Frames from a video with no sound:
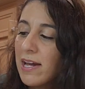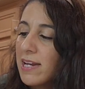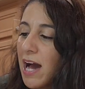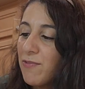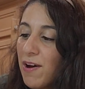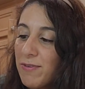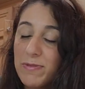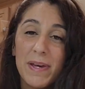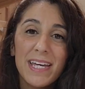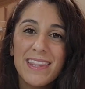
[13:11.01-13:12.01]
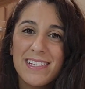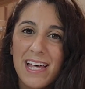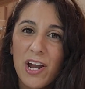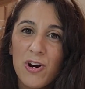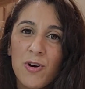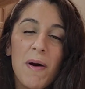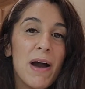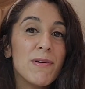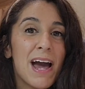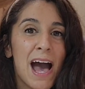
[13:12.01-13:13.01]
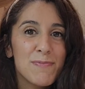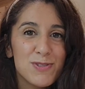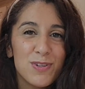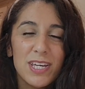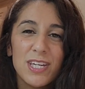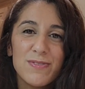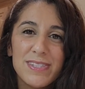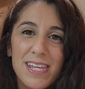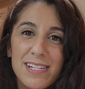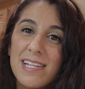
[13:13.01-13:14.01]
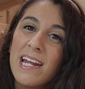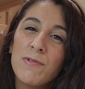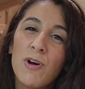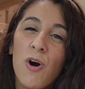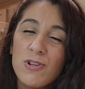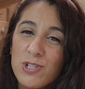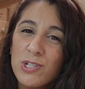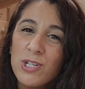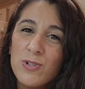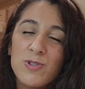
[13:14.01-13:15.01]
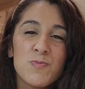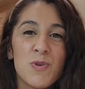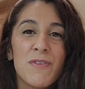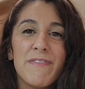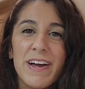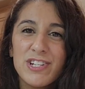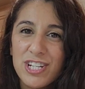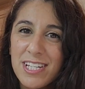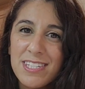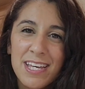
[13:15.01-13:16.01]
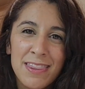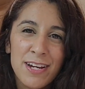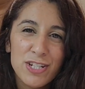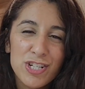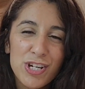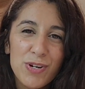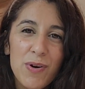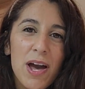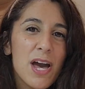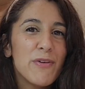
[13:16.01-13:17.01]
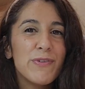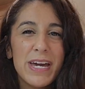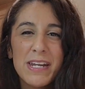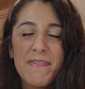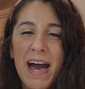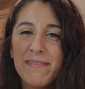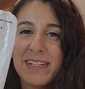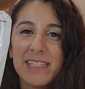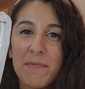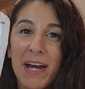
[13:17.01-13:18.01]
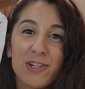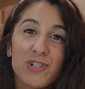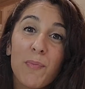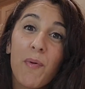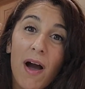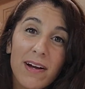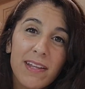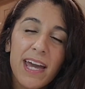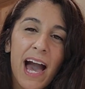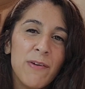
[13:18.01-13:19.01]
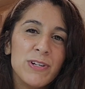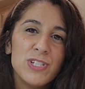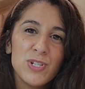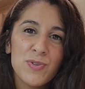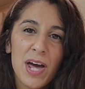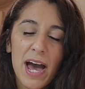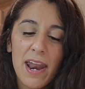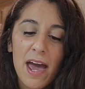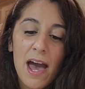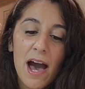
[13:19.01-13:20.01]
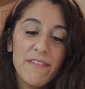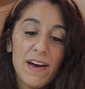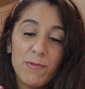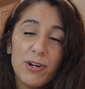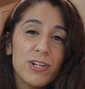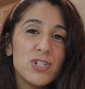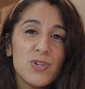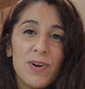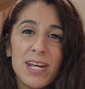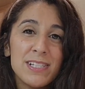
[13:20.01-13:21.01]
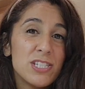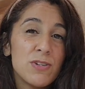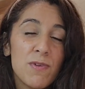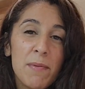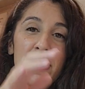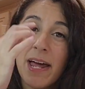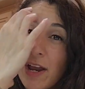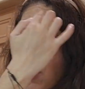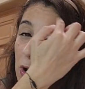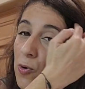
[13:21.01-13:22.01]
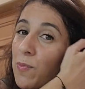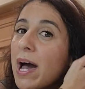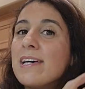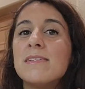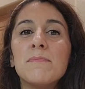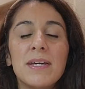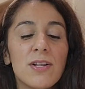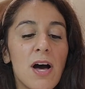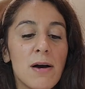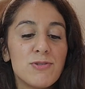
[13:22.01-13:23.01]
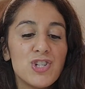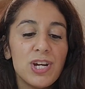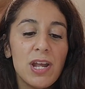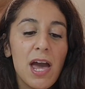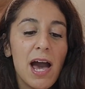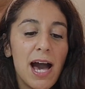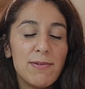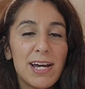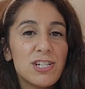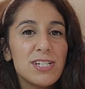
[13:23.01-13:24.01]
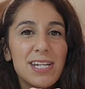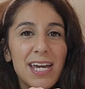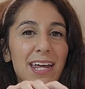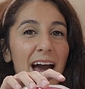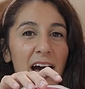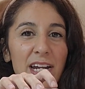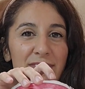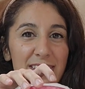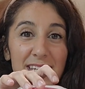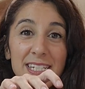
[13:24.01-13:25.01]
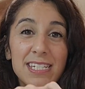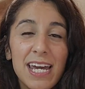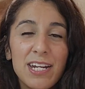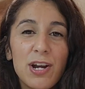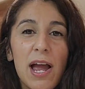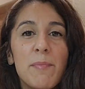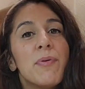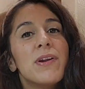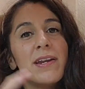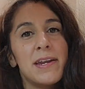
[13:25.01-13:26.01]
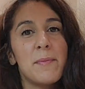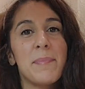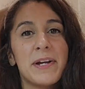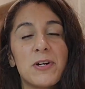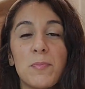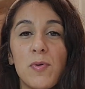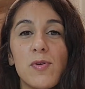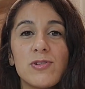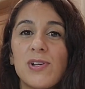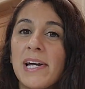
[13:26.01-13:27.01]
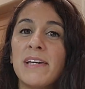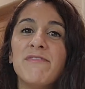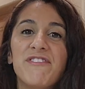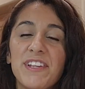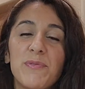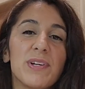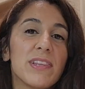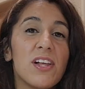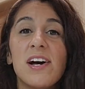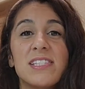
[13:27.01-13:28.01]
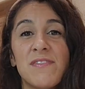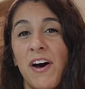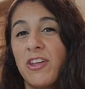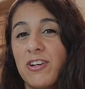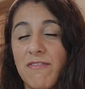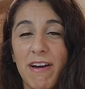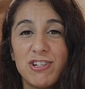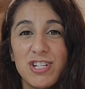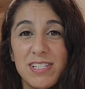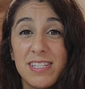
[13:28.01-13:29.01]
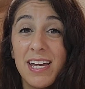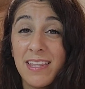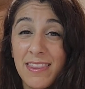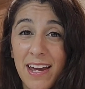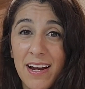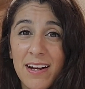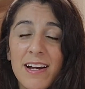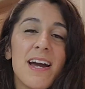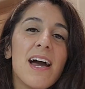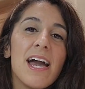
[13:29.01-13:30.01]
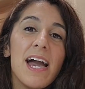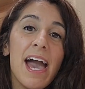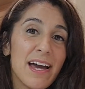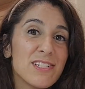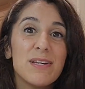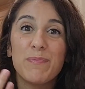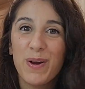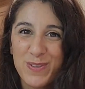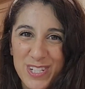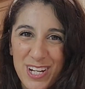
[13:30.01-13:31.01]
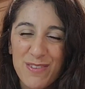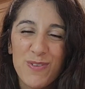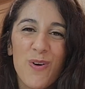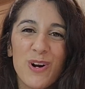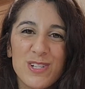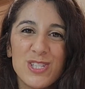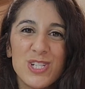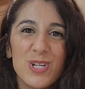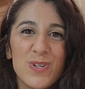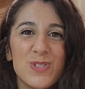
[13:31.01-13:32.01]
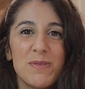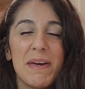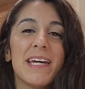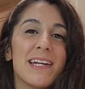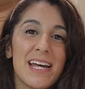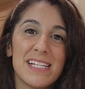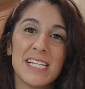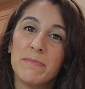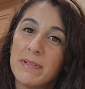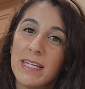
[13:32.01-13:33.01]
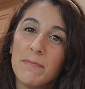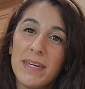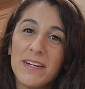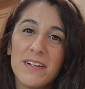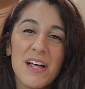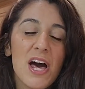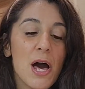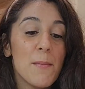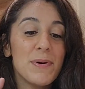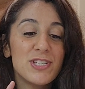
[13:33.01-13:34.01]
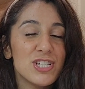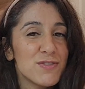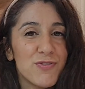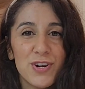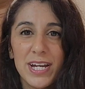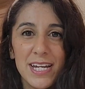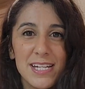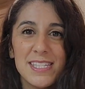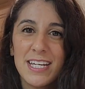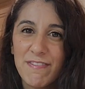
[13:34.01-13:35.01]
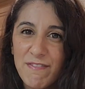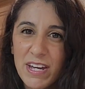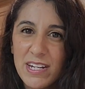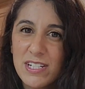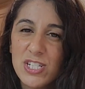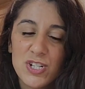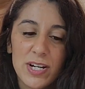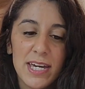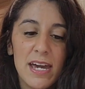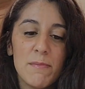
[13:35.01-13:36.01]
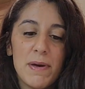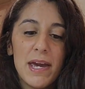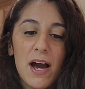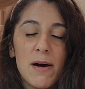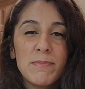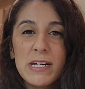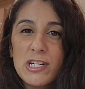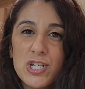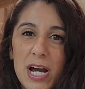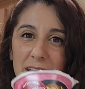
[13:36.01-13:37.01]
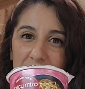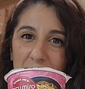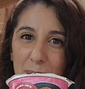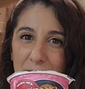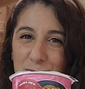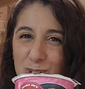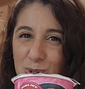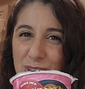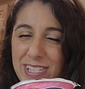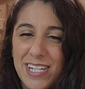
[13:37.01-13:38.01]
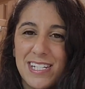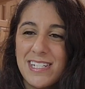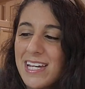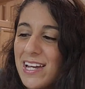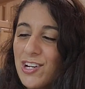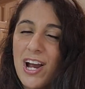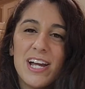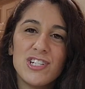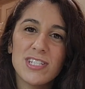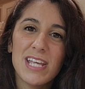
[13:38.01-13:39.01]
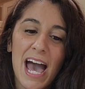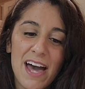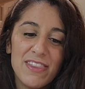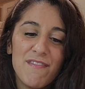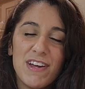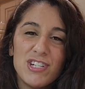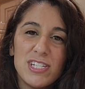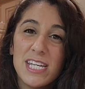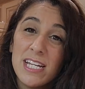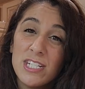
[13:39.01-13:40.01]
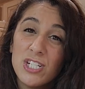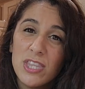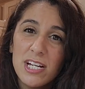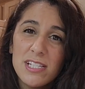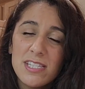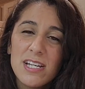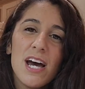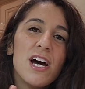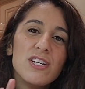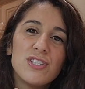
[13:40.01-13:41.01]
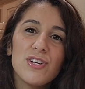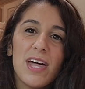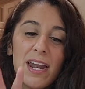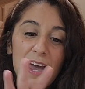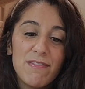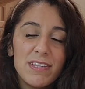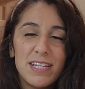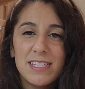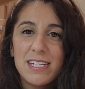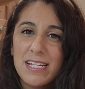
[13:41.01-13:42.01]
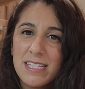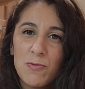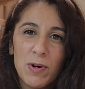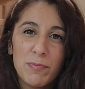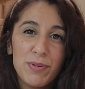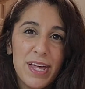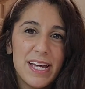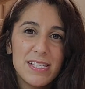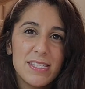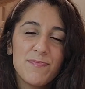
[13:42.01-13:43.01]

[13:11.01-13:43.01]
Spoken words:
Now, if I was making this at home, I would absolutely use this, and I would also use more veggies in there too. If we end up having some extra broccoli, I would do that. If I were to do an instant ramen at home as a meal option, I would actually take it out of its container and put it in a bigger bowl so I can fill it with lots of other veggies in there and some protein, of course, too, to make it a nice complete meal. But just for ease and convenience during camping, I'm going to try to keep it to this container and just add the veggies into this so that everything stays in one place.